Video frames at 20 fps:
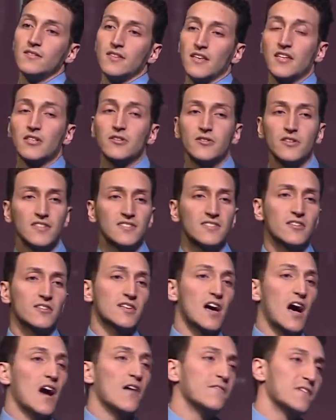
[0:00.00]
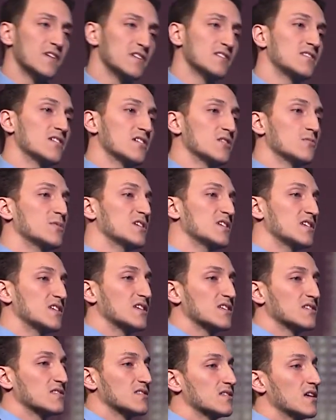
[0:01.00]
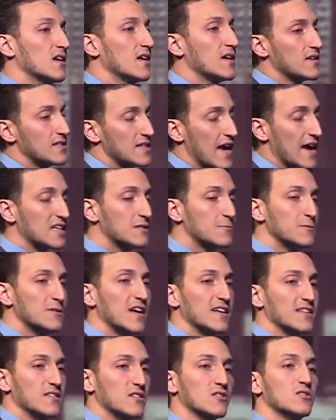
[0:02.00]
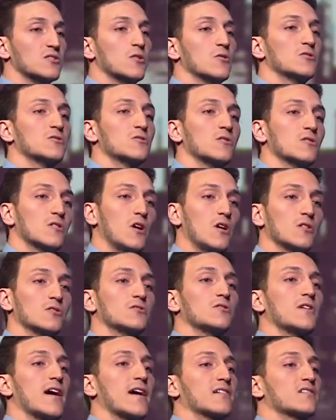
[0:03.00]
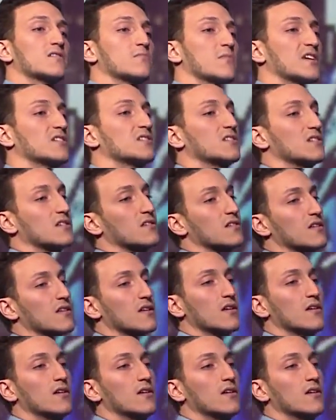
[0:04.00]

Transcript: to increase their confidence, their abilities, to expedite their social and cultural acclimation,